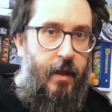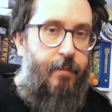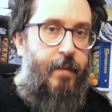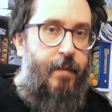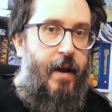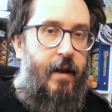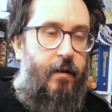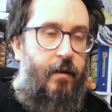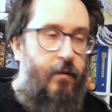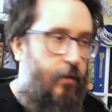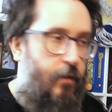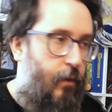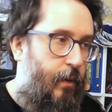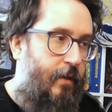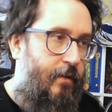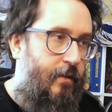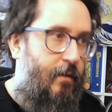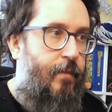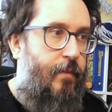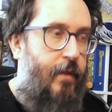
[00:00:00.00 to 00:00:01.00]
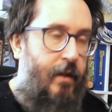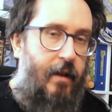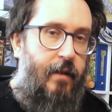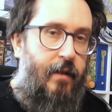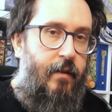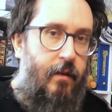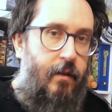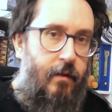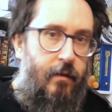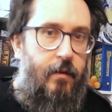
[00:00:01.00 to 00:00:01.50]
bad doing something like
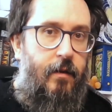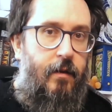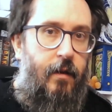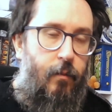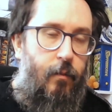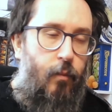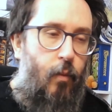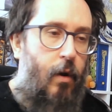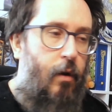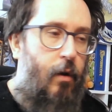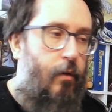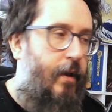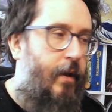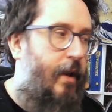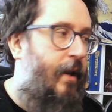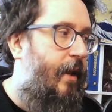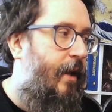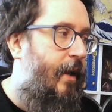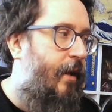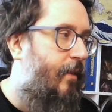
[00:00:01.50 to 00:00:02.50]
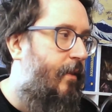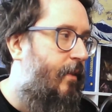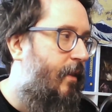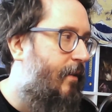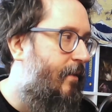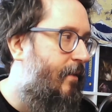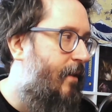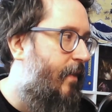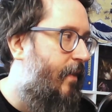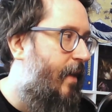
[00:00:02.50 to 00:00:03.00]
that, world ending and
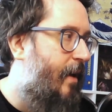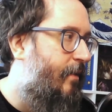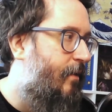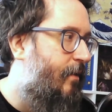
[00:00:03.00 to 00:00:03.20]
things like that.